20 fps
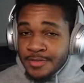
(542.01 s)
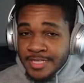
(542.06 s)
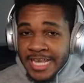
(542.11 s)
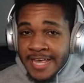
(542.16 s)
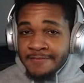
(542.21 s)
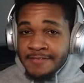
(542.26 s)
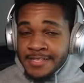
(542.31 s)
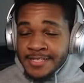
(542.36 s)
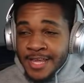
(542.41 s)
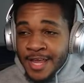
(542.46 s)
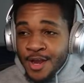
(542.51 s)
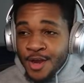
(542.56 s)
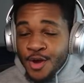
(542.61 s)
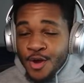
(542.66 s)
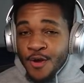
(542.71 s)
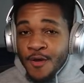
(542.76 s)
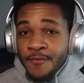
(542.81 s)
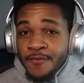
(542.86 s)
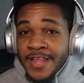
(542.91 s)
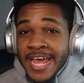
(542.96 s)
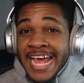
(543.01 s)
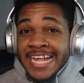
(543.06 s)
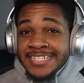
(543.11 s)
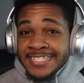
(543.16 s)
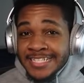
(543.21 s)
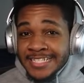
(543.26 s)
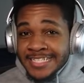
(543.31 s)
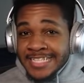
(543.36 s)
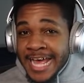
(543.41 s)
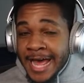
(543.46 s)
safeties in curl flats
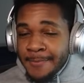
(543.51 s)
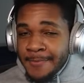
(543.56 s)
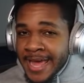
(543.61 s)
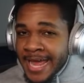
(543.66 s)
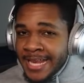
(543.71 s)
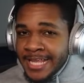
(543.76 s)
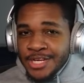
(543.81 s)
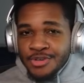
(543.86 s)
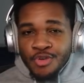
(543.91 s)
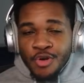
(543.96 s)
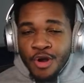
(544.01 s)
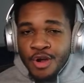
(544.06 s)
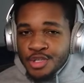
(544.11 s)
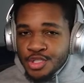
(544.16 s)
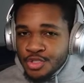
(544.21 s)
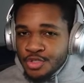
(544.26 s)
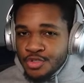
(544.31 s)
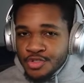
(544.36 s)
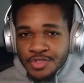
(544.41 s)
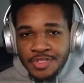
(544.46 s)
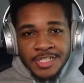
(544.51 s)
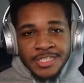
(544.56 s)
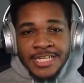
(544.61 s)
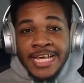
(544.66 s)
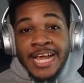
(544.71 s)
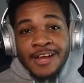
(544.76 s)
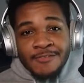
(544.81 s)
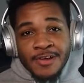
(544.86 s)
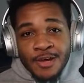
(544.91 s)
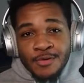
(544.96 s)
to stop any crossers or
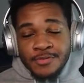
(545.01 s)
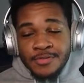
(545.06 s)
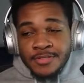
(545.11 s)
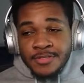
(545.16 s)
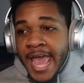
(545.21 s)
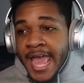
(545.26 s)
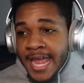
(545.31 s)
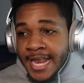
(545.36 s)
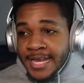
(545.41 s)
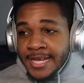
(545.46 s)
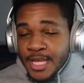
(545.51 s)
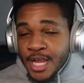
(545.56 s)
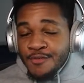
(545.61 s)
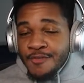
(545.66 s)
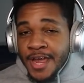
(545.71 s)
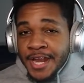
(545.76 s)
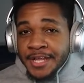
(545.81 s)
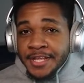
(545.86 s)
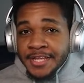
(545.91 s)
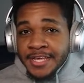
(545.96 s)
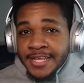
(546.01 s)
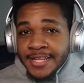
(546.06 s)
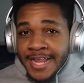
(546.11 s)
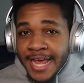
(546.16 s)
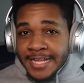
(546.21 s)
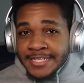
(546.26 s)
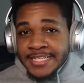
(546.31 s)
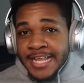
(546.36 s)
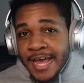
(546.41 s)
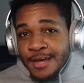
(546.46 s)
slant routes. And theoretically,
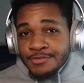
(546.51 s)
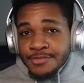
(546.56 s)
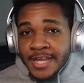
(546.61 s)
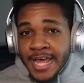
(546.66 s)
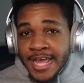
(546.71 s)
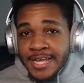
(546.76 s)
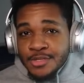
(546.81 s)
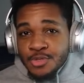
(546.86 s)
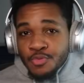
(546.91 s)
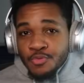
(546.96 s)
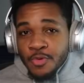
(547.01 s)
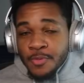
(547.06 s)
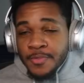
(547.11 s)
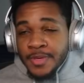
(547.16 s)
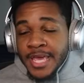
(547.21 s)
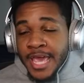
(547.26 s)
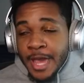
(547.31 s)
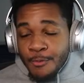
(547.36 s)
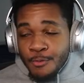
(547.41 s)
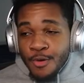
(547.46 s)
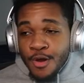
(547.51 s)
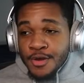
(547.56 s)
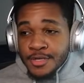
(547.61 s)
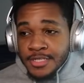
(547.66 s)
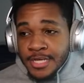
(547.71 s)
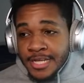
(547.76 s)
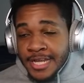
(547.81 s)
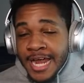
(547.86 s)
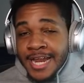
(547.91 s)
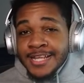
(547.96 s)
that sounds nice. You feel me? It works
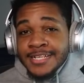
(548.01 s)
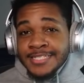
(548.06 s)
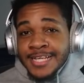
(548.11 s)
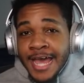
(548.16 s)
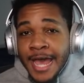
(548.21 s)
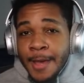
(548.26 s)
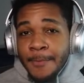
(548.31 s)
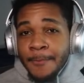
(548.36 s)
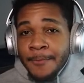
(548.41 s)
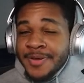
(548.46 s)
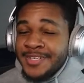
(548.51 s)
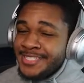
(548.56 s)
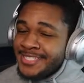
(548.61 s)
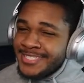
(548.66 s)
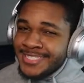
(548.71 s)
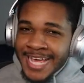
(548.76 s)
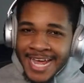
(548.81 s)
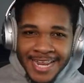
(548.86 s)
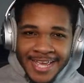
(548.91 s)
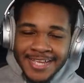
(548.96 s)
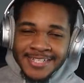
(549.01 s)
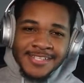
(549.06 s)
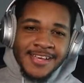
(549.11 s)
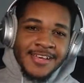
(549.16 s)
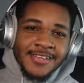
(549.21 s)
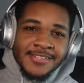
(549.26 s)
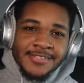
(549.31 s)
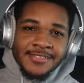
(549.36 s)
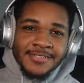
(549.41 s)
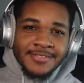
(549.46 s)
a lot of the time, but just not against
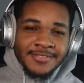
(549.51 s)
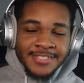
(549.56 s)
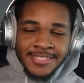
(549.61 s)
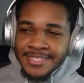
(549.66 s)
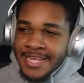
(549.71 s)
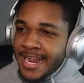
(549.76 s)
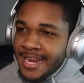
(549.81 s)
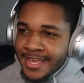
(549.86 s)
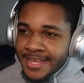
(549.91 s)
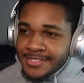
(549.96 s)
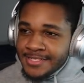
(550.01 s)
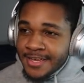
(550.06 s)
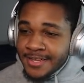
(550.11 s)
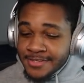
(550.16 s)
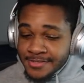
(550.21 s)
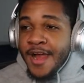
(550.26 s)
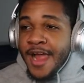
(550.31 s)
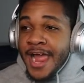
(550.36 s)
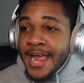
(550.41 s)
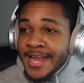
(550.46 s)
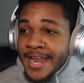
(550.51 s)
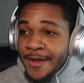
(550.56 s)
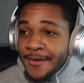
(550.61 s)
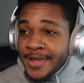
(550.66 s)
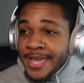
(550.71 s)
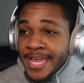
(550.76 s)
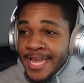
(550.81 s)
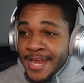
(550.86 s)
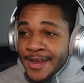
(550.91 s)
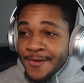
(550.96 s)
us. Just not against us. All right, now
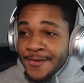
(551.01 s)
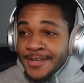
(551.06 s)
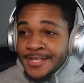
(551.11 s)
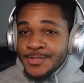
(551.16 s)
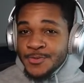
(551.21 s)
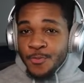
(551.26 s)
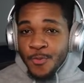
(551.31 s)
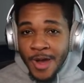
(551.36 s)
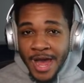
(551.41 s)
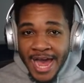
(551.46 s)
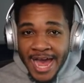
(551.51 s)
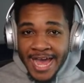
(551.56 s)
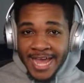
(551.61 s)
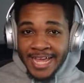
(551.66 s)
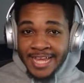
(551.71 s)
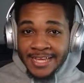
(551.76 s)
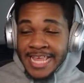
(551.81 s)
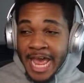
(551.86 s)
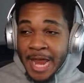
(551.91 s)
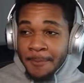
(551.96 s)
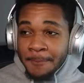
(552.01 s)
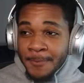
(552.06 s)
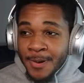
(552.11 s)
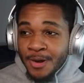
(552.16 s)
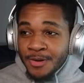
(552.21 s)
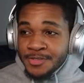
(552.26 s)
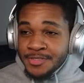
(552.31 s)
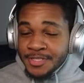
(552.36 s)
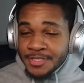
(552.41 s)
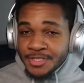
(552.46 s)
here is why that
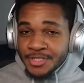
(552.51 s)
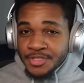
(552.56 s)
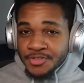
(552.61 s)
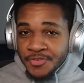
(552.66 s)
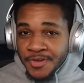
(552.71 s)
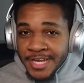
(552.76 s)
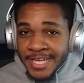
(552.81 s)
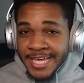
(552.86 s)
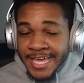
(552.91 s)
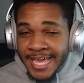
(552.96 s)
motion streak